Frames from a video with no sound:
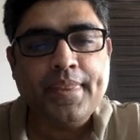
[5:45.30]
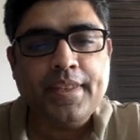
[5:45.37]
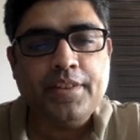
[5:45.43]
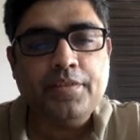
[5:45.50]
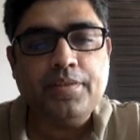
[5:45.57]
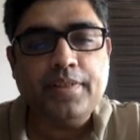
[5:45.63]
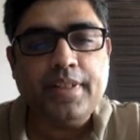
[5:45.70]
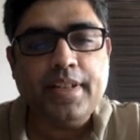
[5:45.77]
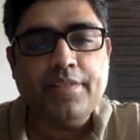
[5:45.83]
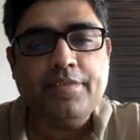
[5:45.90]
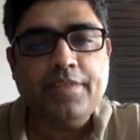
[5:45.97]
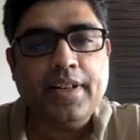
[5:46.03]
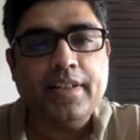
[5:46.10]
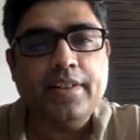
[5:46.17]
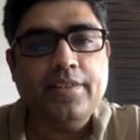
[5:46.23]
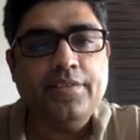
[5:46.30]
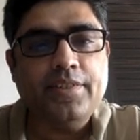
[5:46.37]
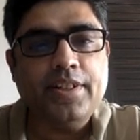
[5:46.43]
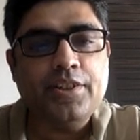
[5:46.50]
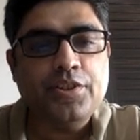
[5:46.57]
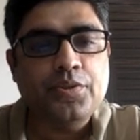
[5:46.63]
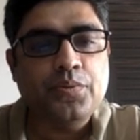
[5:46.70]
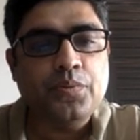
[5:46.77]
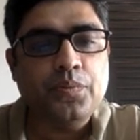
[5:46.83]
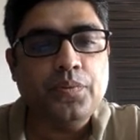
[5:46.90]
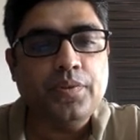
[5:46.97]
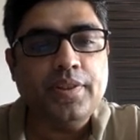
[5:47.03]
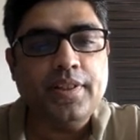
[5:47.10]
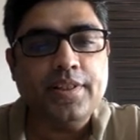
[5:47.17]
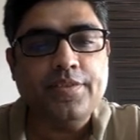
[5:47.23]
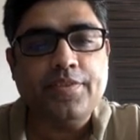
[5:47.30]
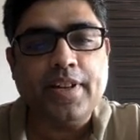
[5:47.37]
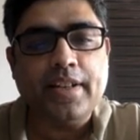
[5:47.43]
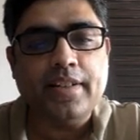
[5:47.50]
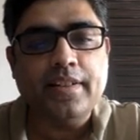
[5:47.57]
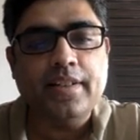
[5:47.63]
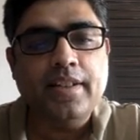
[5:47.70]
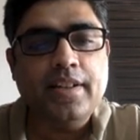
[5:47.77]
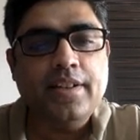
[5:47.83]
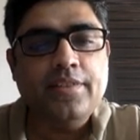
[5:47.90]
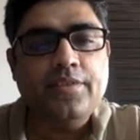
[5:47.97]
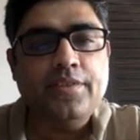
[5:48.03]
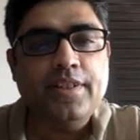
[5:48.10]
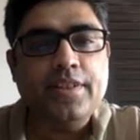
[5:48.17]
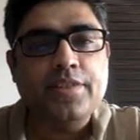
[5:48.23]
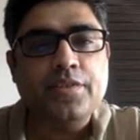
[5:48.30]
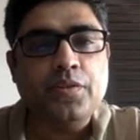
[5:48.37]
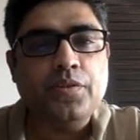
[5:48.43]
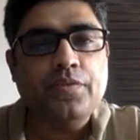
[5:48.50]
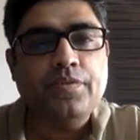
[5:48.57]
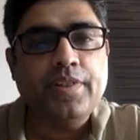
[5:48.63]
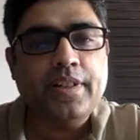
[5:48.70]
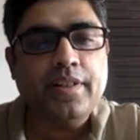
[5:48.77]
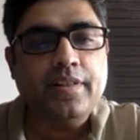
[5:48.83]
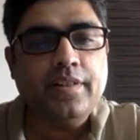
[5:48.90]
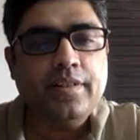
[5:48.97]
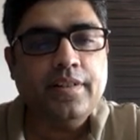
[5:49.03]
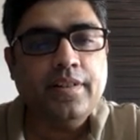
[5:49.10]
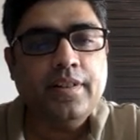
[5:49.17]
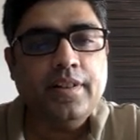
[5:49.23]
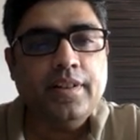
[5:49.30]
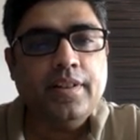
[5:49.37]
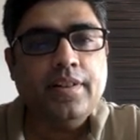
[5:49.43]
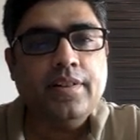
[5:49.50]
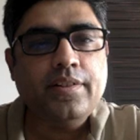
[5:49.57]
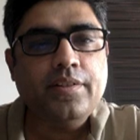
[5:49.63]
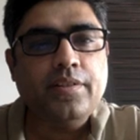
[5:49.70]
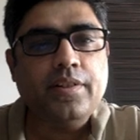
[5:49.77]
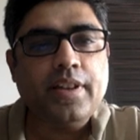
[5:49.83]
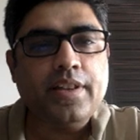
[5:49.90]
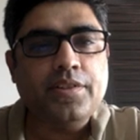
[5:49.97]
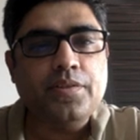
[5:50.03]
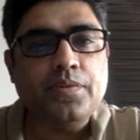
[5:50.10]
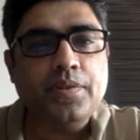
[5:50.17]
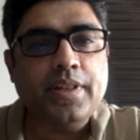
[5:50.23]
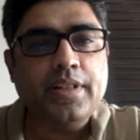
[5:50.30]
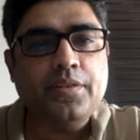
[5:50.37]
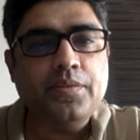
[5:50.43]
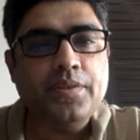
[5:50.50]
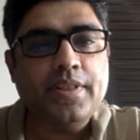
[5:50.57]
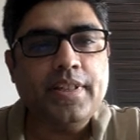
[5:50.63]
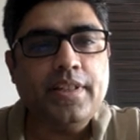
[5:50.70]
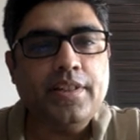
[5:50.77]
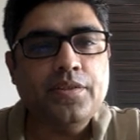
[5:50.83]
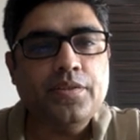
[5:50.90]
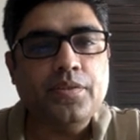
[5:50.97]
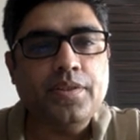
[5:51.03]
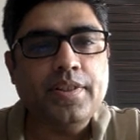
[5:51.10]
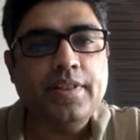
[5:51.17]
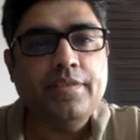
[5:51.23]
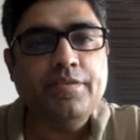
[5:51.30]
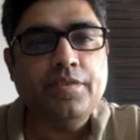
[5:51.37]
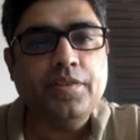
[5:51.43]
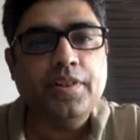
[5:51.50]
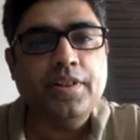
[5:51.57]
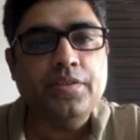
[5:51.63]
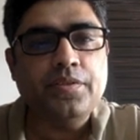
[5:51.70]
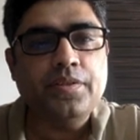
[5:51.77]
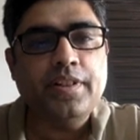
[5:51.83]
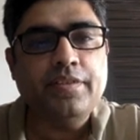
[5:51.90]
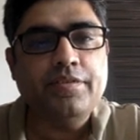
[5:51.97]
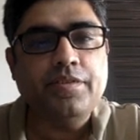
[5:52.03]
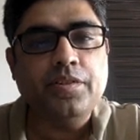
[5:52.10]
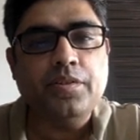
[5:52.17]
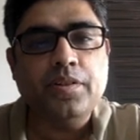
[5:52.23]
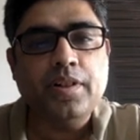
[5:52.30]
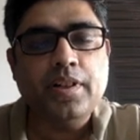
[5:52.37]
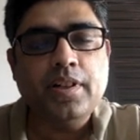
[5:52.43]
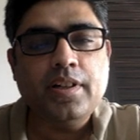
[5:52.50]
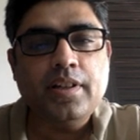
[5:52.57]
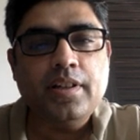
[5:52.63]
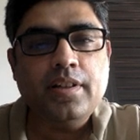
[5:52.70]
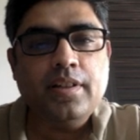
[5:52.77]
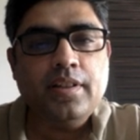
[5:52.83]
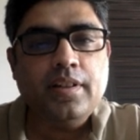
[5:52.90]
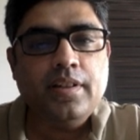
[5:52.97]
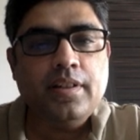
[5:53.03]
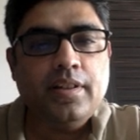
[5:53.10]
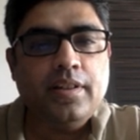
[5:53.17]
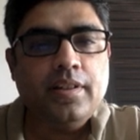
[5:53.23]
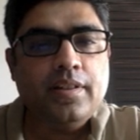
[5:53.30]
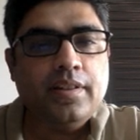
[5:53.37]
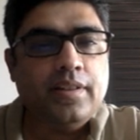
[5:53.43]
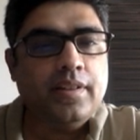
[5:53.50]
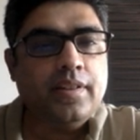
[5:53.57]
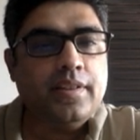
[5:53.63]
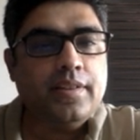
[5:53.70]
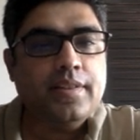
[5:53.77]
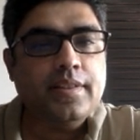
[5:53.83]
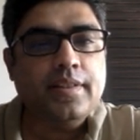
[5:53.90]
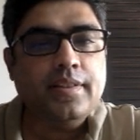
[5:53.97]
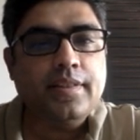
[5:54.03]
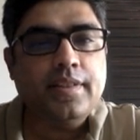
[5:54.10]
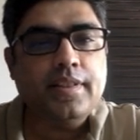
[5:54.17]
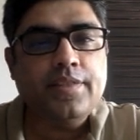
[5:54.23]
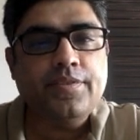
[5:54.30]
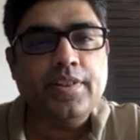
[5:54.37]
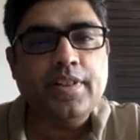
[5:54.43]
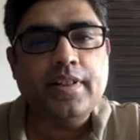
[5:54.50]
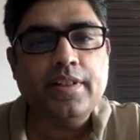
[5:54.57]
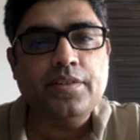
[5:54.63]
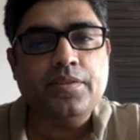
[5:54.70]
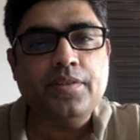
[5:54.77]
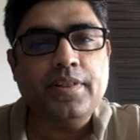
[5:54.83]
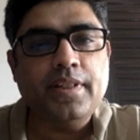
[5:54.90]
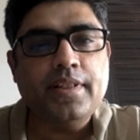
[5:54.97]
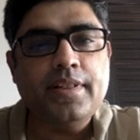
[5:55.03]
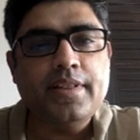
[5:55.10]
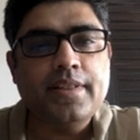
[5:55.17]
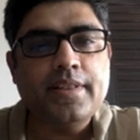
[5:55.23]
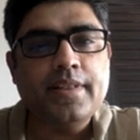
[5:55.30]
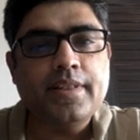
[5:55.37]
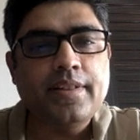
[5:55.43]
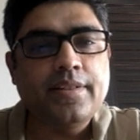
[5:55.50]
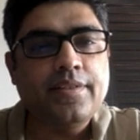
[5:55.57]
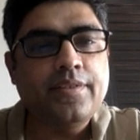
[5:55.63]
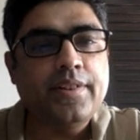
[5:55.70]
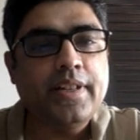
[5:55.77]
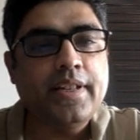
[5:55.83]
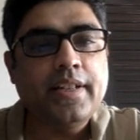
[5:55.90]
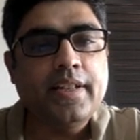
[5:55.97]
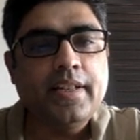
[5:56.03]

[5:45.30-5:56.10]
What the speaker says: you then finally reach to this final risk score figure, as you get to see. So C4 into D4 is this figure into this, right?